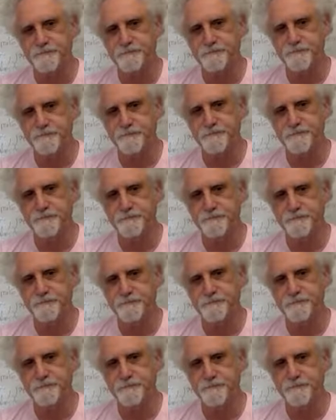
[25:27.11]

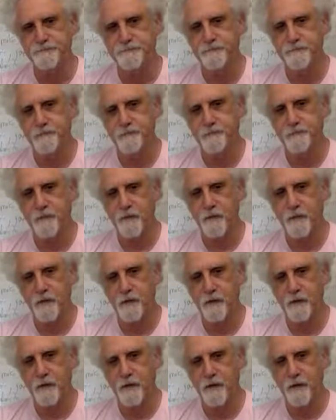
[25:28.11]

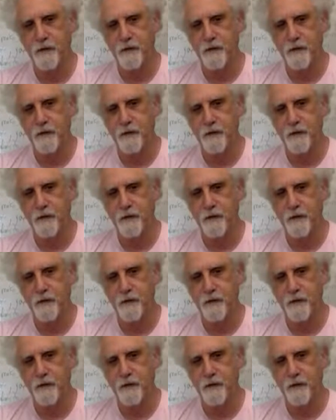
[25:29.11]
This person isn't speaking.